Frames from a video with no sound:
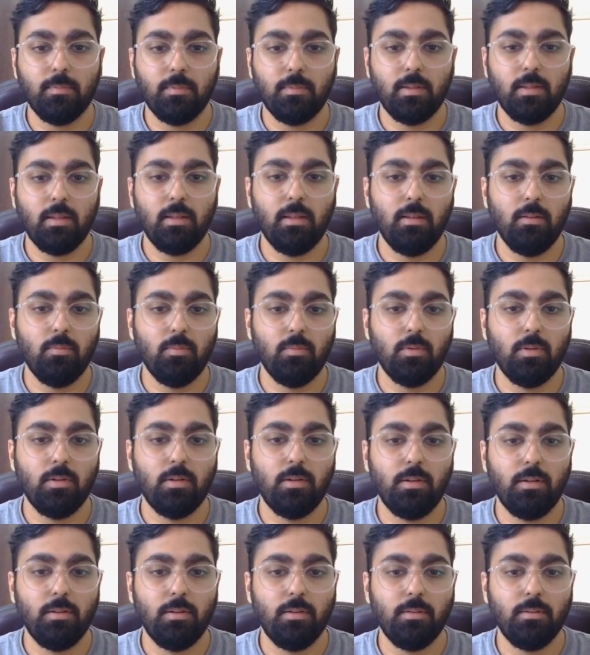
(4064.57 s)

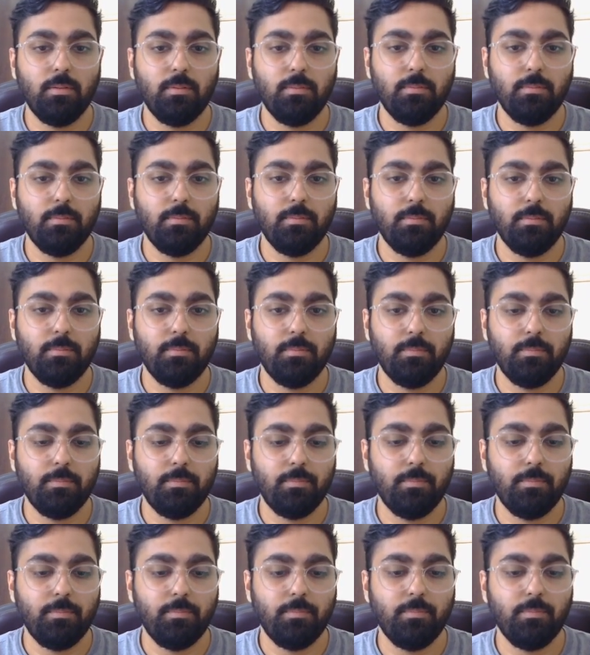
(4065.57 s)
Keyword
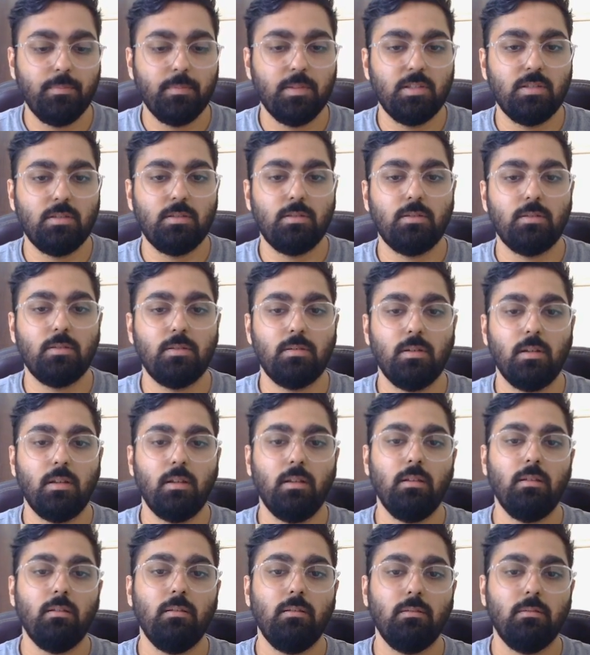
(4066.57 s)

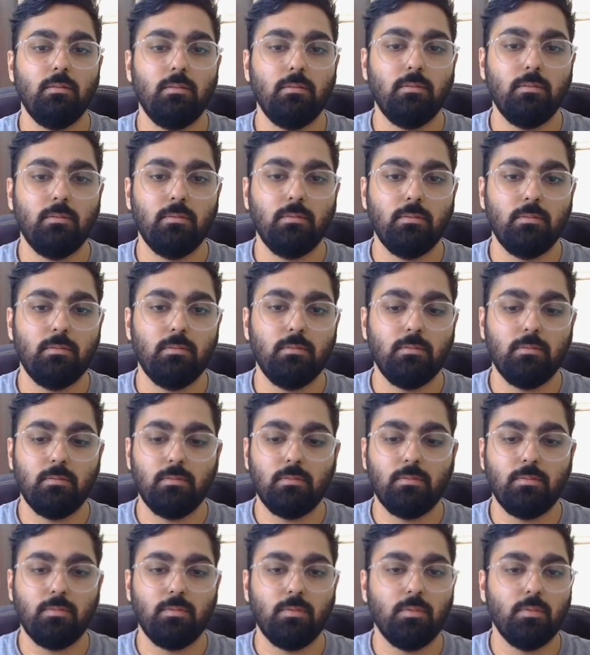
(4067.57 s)
string,
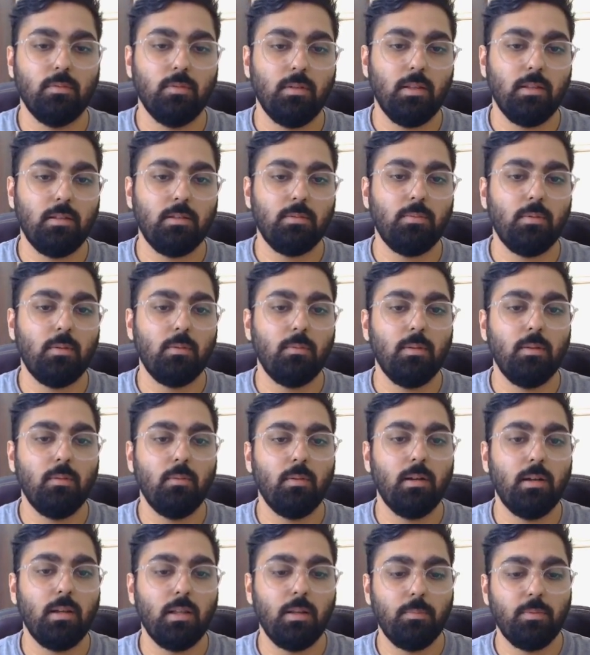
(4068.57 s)
so that's probably
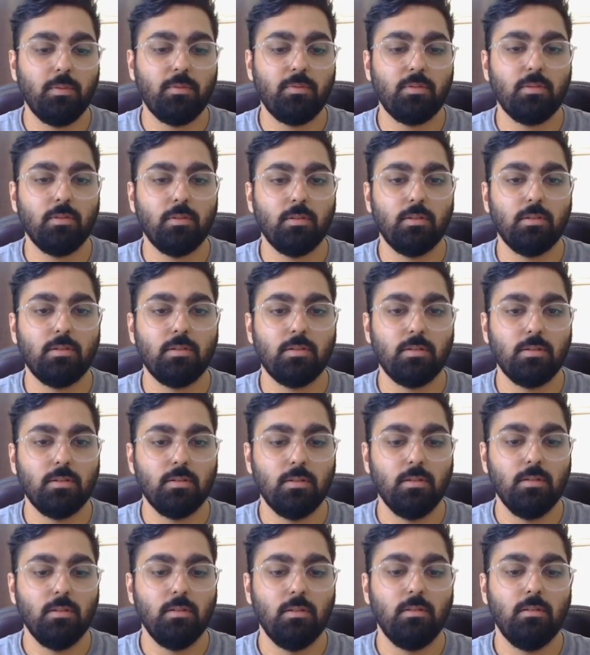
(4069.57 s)
one type of search.
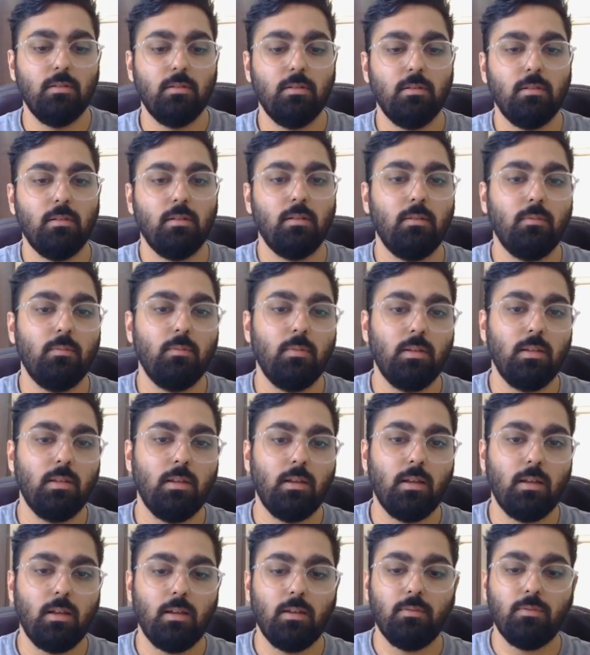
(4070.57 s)
Then we
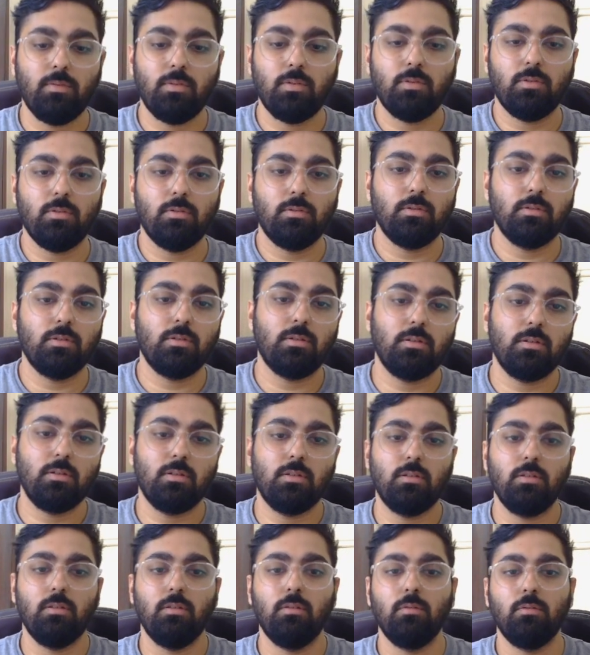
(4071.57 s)
have
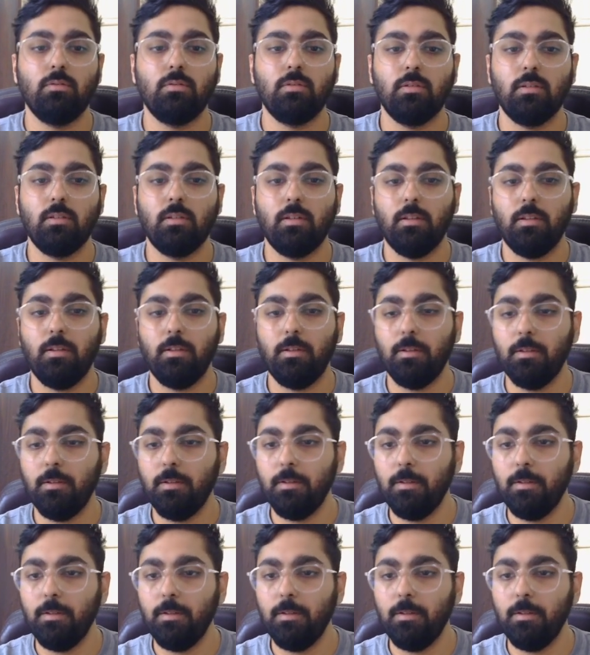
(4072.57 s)
search using